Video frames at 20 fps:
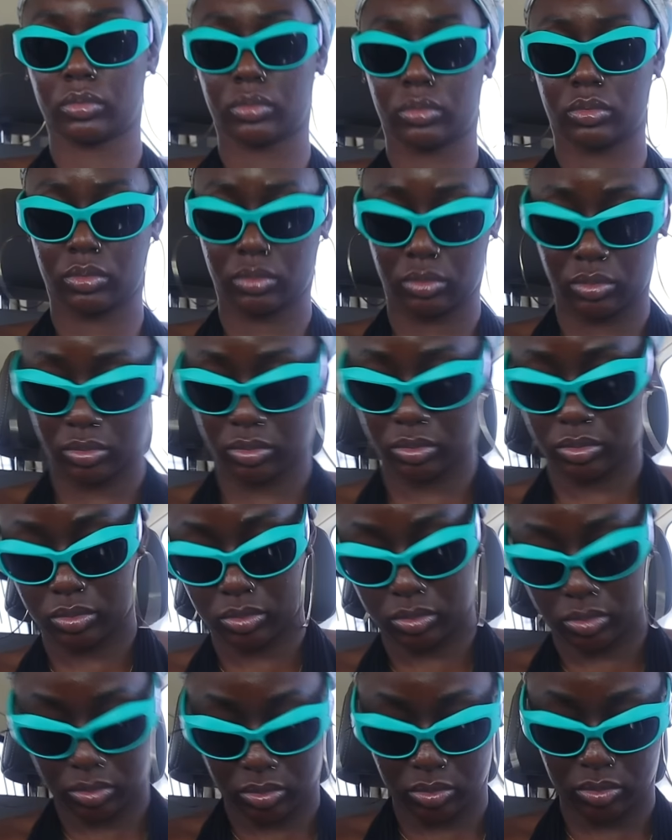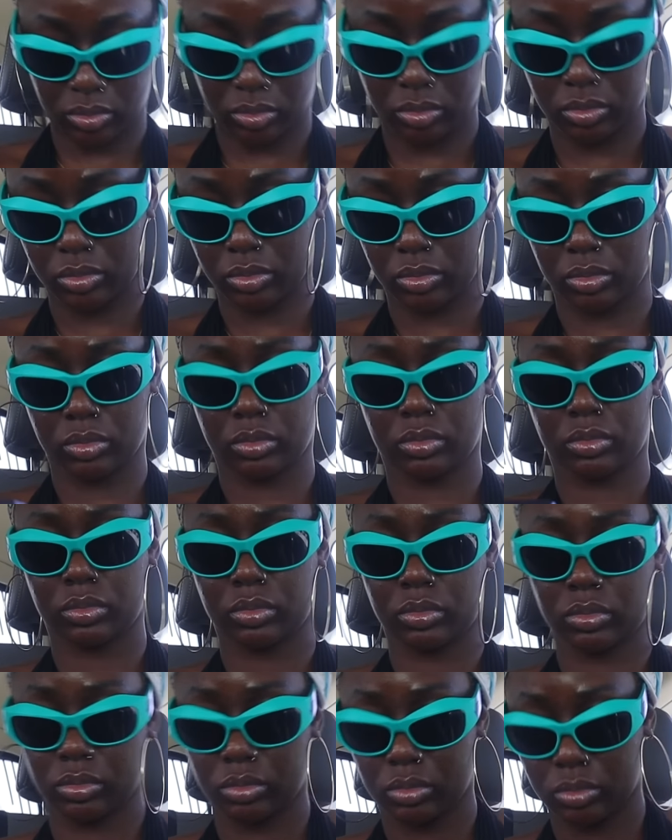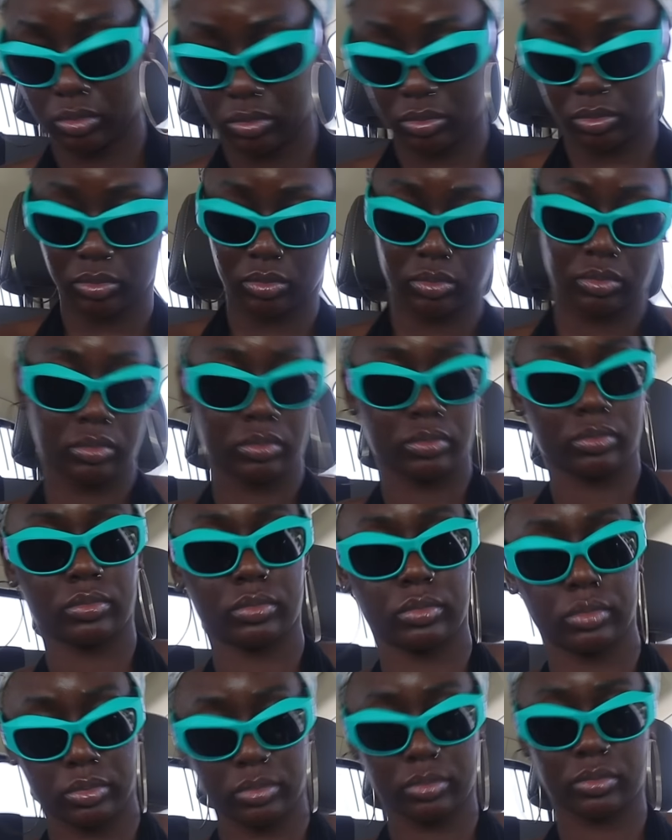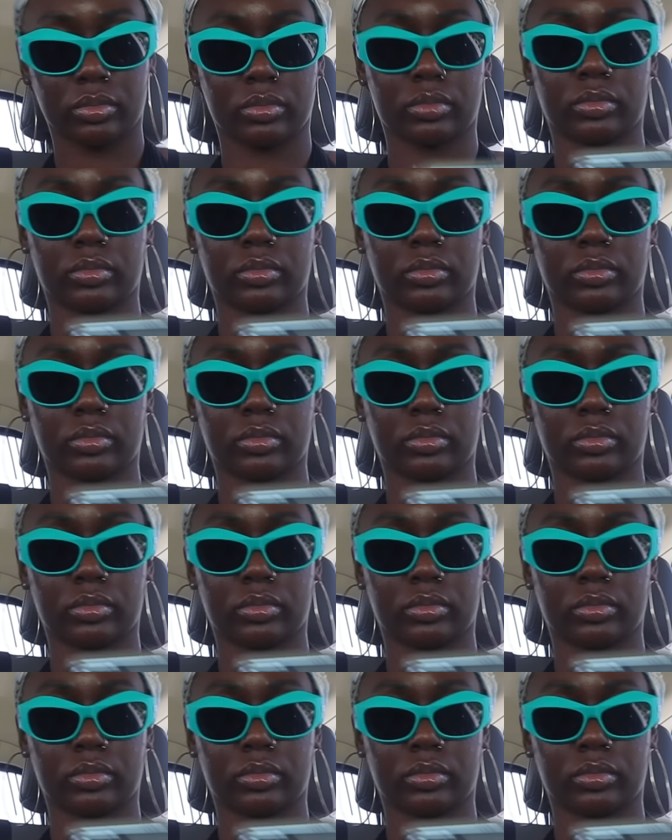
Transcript: on my notifications. I've been really bad with